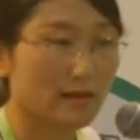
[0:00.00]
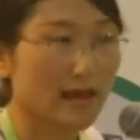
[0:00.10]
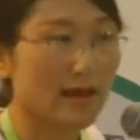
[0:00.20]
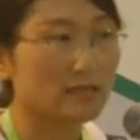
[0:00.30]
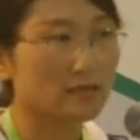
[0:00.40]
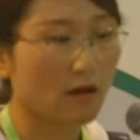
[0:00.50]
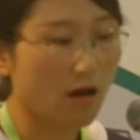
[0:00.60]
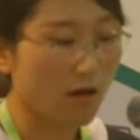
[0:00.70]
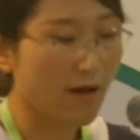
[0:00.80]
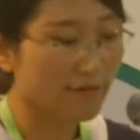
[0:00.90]
And
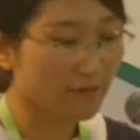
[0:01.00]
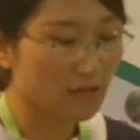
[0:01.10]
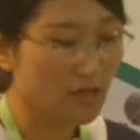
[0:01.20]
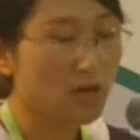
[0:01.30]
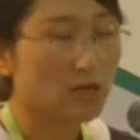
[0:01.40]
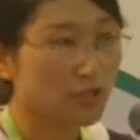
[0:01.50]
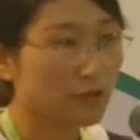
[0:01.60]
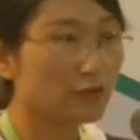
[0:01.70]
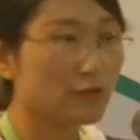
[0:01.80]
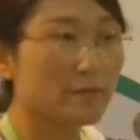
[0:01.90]
however,
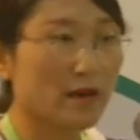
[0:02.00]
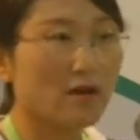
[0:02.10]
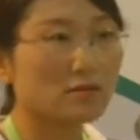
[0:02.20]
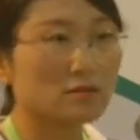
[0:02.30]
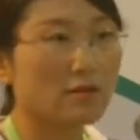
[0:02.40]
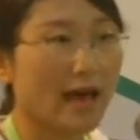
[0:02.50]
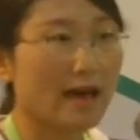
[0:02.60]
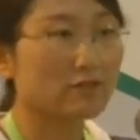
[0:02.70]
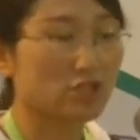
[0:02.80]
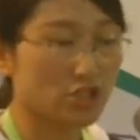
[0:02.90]
children may also
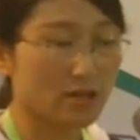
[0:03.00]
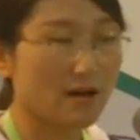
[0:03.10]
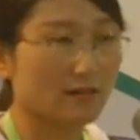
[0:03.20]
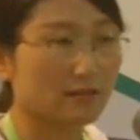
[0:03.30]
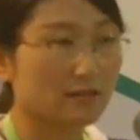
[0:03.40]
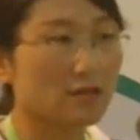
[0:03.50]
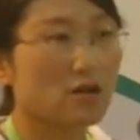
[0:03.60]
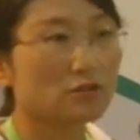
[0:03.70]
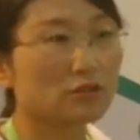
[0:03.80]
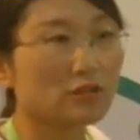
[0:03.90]
have a chance
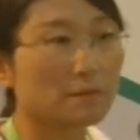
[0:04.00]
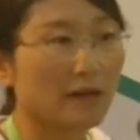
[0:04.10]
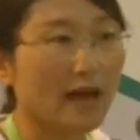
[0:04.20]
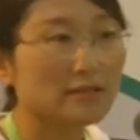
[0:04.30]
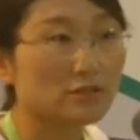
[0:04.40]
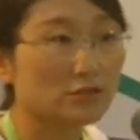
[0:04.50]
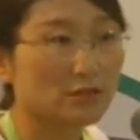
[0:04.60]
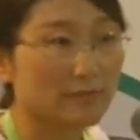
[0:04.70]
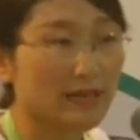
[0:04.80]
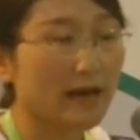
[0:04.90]
to apply
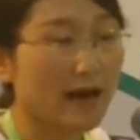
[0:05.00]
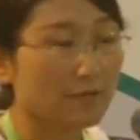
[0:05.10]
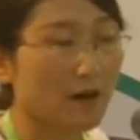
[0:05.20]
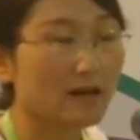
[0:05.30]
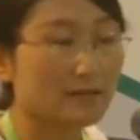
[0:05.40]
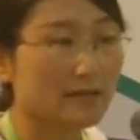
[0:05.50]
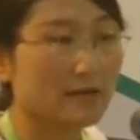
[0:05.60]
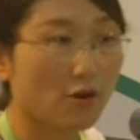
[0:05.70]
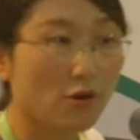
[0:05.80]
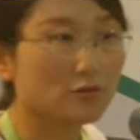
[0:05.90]
those makeup on
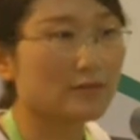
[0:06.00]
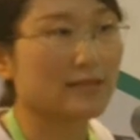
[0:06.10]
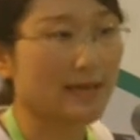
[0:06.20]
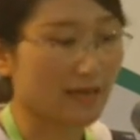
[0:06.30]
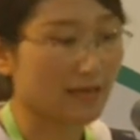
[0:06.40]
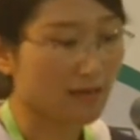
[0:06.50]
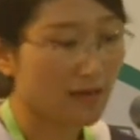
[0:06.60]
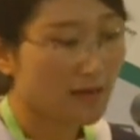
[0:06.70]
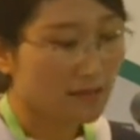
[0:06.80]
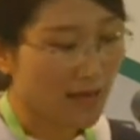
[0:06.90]
their own skin.
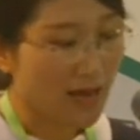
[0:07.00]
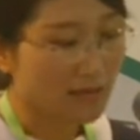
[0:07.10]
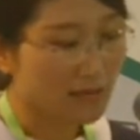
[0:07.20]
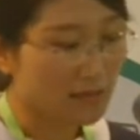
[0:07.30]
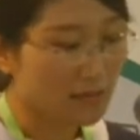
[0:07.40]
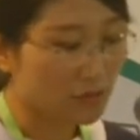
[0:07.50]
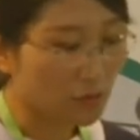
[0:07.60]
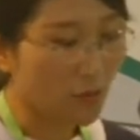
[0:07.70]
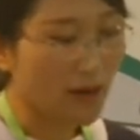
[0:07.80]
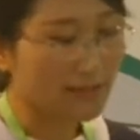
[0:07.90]
Thus, the
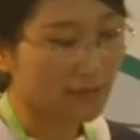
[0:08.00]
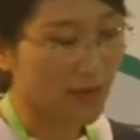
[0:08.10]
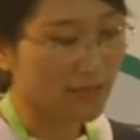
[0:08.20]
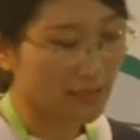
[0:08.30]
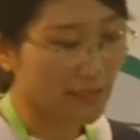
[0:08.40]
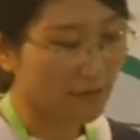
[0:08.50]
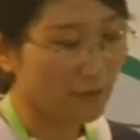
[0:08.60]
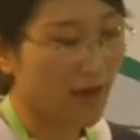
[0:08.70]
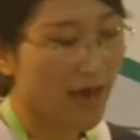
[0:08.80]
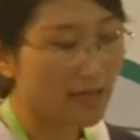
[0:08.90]
Toy
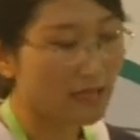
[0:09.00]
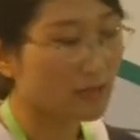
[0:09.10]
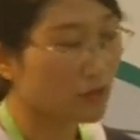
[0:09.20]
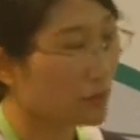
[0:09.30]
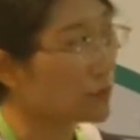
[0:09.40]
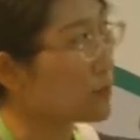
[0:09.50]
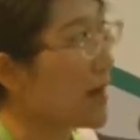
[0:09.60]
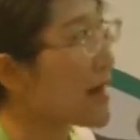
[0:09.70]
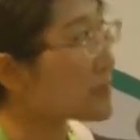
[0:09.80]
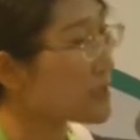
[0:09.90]
Directive Annex 2,
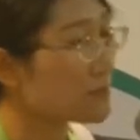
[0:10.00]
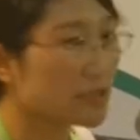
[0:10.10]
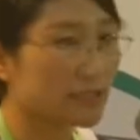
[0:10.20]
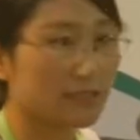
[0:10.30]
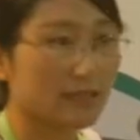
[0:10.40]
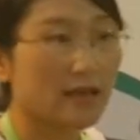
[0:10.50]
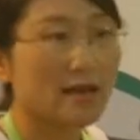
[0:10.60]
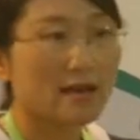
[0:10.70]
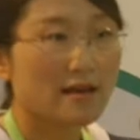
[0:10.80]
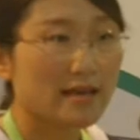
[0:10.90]
Item 10,
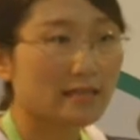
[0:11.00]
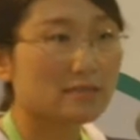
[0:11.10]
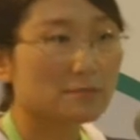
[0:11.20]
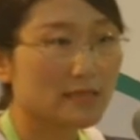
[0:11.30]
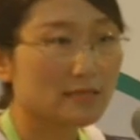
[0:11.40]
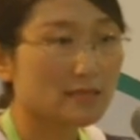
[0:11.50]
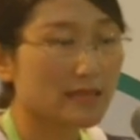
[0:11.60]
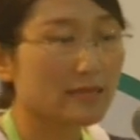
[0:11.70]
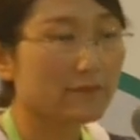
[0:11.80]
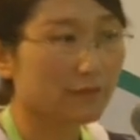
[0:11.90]

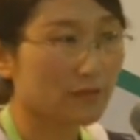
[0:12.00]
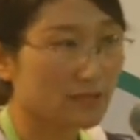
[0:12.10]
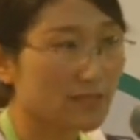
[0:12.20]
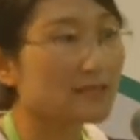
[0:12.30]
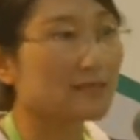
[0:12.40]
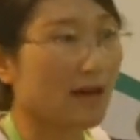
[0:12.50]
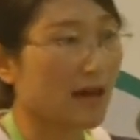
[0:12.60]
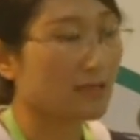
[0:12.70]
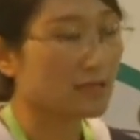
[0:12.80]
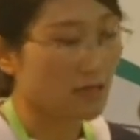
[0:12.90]
explicitly foresees
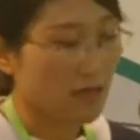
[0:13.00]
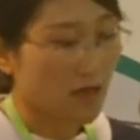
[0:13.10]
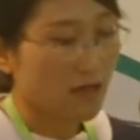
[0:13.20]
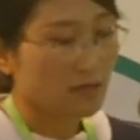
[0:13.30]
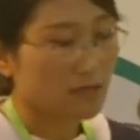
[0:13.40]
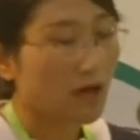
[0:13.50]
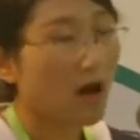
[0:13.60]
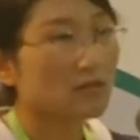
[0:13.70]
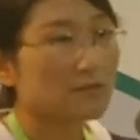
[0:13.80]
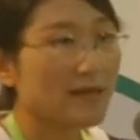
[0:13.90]
that the
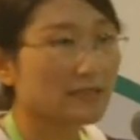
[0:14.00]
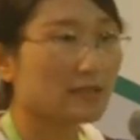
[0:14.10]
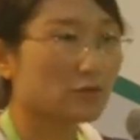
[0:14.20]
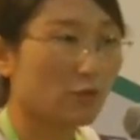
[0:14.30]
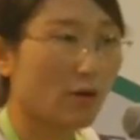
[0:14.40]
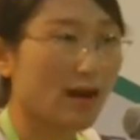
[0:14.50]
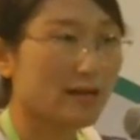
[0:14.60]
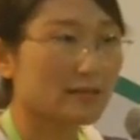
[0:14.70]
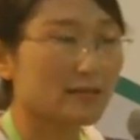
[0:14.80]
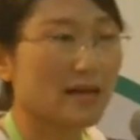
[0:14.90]
cosmetic
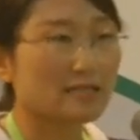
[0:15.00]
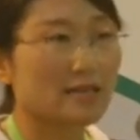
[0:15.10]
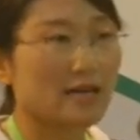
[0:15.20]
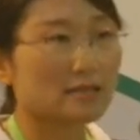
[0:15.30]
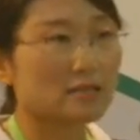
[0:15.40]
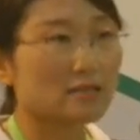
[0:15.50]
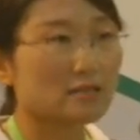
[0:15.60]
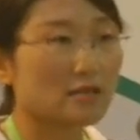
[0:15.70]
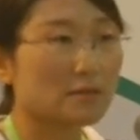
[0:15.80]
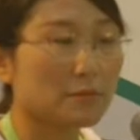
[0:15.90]
toys, such as
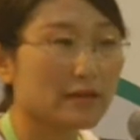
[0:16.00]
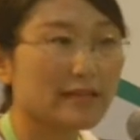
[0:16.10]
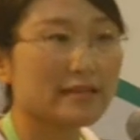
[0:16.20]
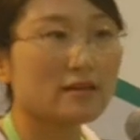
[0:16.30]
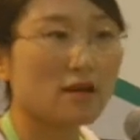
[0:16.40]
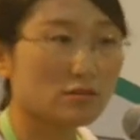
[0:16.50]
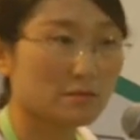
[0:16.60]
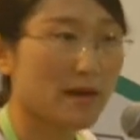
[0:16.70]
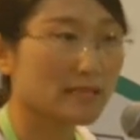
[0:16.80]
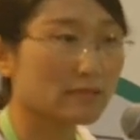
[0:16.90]
the play
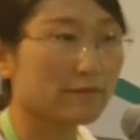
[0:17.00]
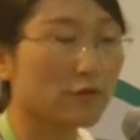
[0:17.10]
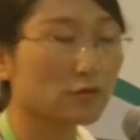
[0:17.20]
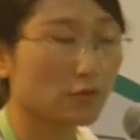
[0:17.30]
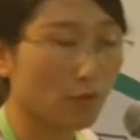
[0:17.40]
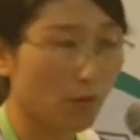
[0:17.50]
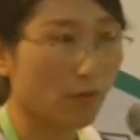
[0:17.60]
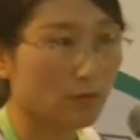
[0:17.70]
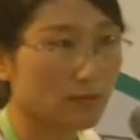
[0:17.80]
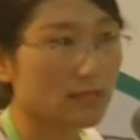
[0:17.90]
cosmetics for
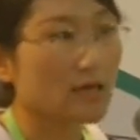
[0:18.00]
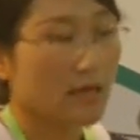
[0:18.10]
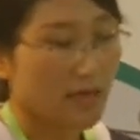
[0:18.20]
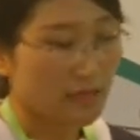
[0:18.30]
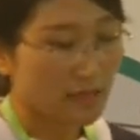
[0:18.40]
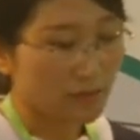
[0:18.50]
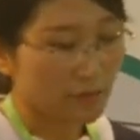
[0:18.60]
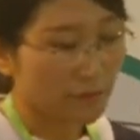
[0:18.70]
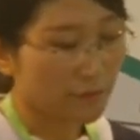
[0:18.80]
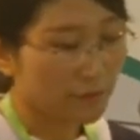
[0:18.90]
dolls, need
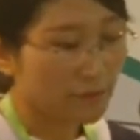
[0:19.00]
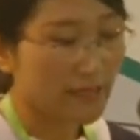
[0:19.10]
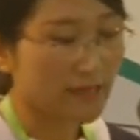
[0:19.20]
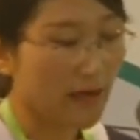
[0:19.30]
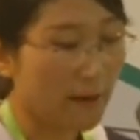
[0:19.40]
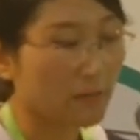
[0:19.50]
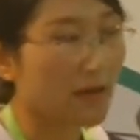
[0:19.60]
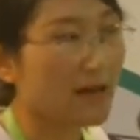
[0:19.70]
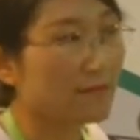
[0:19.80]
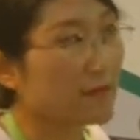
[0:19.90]
to fully
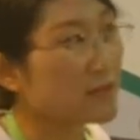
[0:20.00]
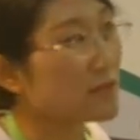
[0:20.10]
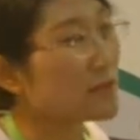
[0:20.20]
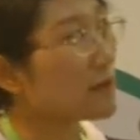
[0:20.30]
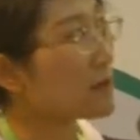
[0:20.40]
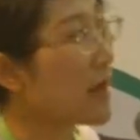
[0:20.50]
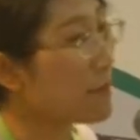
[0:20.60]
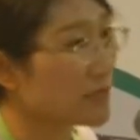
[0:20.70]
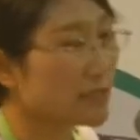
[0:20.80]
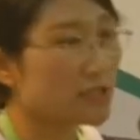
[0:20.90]
comply with the
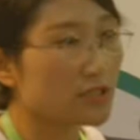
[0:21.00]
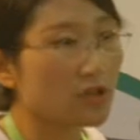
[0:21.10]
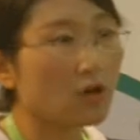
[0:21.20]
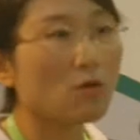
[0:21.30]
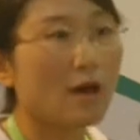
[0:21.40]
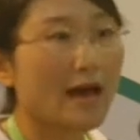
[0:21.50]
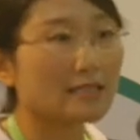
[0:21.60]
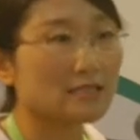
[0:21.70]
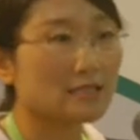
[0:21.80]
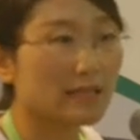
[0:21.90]
compositional
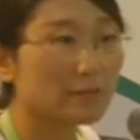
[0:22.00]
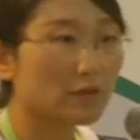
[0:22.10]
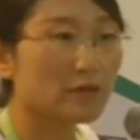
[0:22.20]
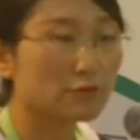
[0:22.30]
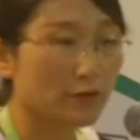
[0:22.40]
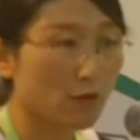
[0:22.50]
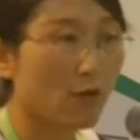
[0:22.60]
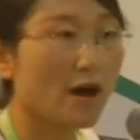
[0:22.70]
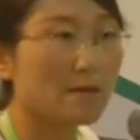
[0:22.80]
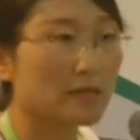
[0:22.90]
and the labeling
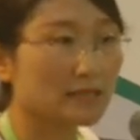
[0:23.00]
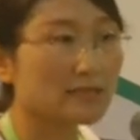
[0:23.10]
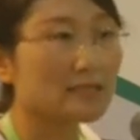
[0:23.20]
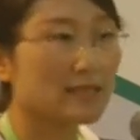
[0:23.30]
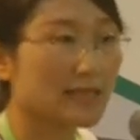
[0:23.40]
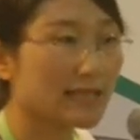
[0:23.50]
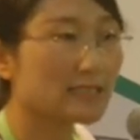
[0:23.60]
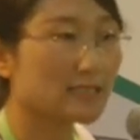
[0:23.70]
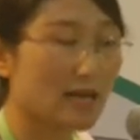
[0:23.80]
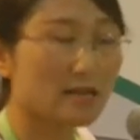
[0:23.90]
requirement
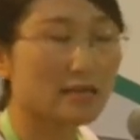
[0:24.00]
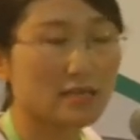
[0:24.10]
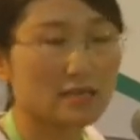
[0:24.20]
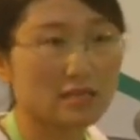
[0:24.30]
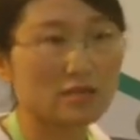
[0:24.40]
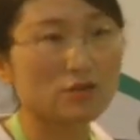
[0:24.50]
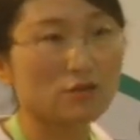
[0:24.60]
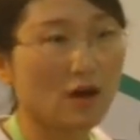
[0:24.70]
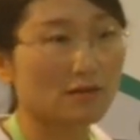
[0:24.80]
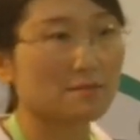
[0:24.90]
laid down in
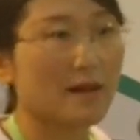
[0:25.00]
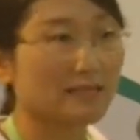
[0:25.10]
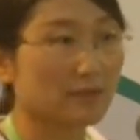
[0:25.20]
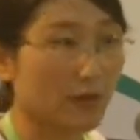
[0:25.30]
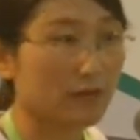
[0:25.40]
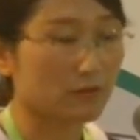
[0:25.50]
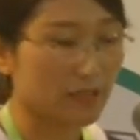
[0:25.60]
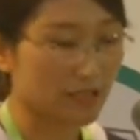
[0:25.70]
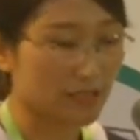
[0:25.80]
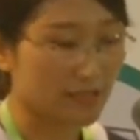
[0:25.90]
EU cosmetic
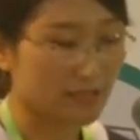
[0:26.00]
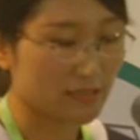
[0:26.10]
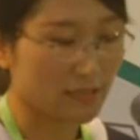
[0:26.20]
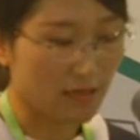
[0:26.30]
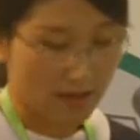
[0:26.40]
regulations.